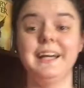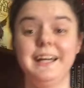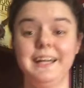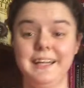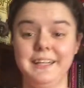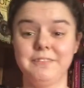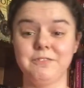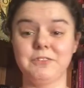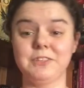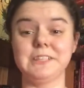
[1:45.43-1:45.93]

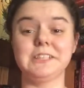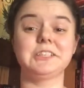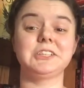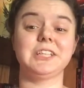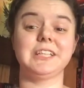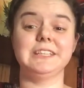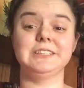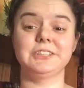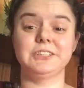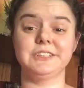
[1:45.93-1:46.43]
And for the
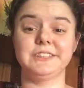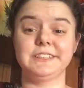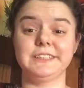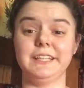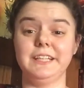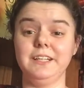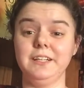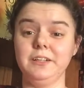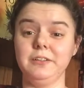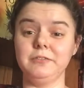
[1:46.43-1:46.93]
challenges
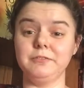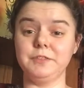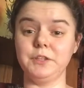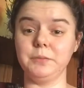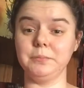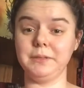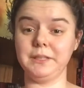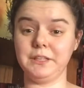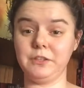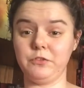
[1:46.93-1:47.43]
of
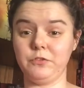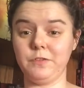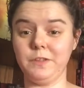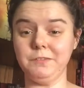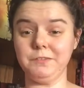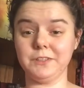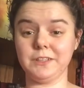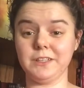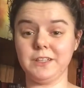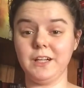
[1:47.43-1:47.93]
your buddy's
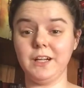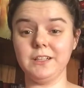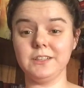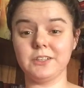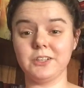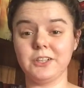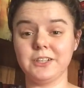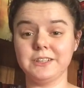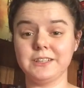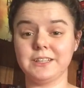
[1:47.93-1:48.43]
favorite
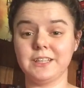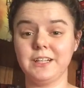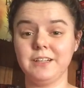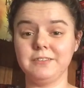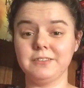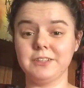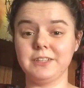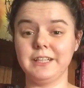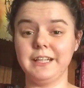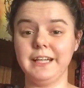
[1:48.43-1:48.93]
color on the
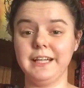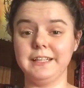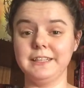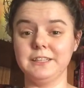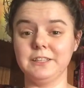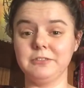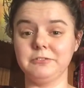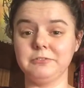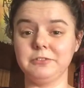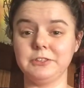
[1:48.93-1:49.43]
cover and
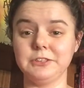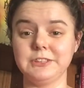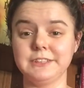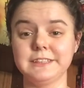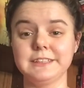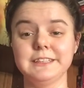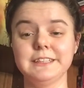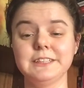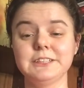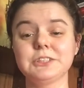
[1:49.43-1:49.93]
their first
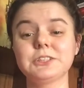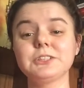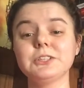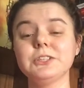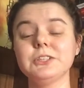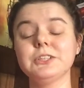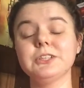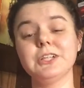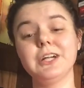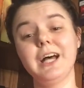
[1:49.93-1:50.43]

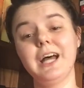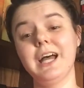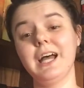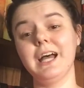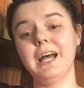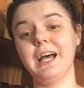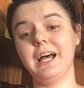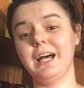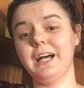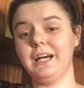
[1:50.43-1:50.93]
initial,
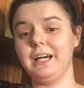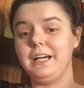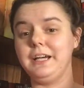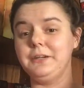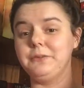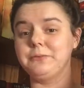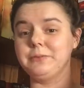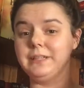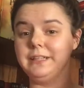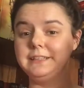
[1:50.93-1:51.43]

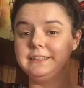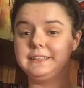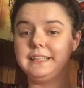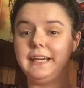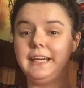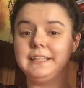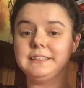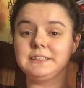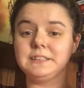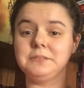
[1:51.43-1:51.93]
I read
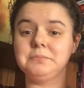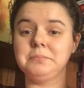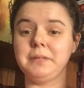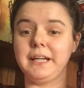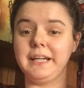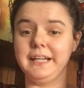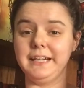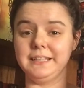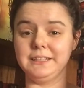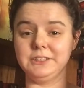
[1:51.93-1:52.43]
Tandem by
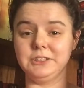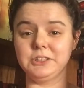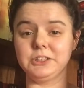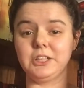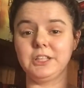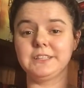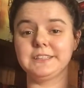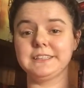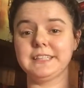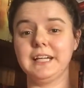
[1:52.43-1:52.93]
Anna
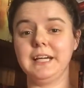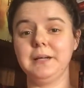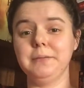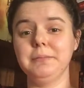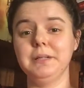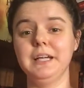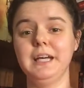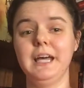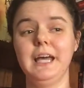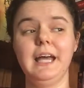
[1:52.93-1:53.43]

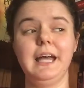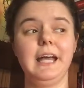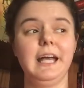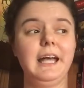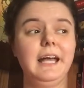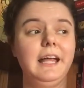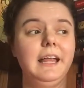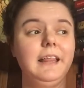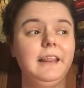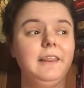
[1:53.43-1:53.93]
Jarzab.
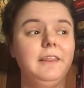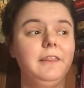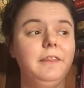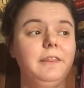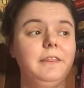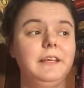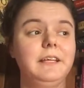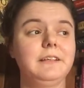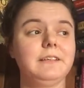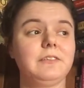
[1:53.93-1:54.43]

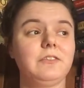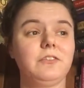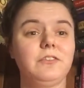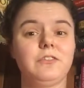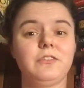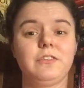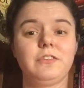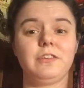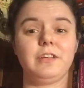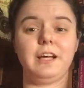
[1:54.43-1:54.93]

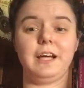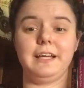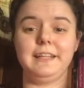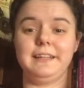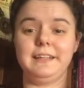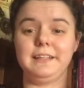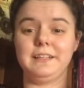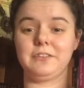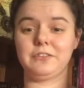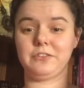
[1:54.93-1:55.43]
This, I
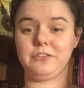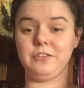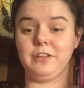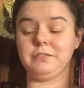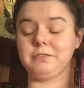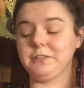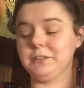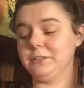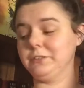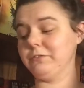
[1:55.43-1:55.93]
think,
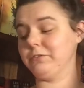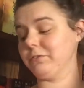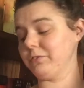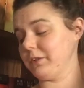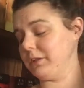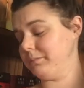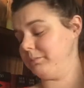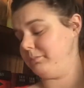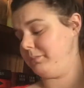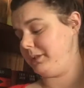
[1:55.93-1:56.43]
suffered
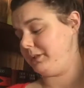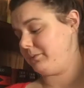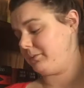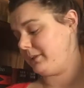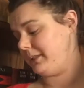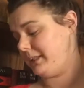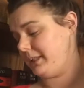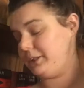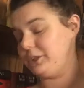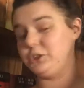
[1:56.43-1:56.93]
from me
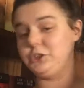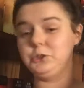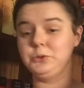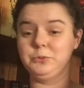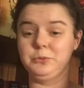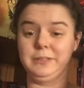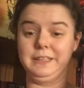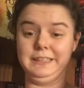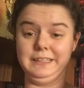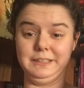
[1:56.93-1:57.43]
reading two
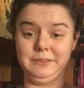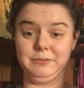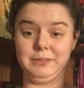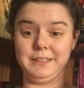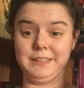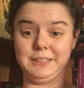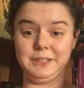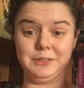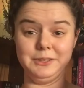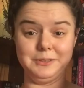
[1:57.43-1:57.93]
really,
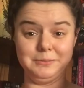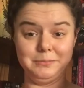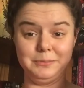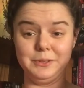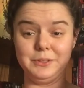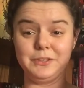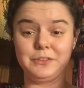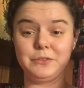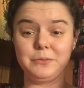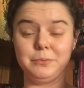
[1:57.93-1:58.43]
really good
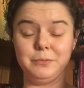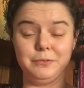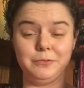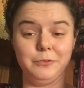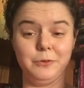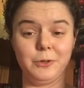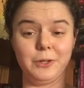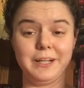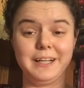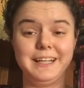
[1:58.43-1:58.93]
books
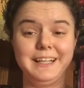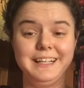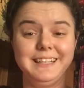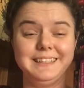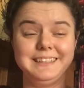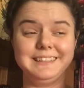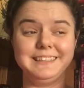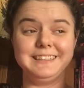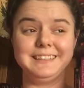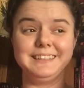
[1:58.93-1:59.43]

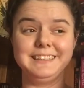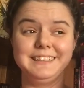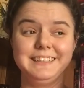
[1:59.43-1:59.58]
beforehand.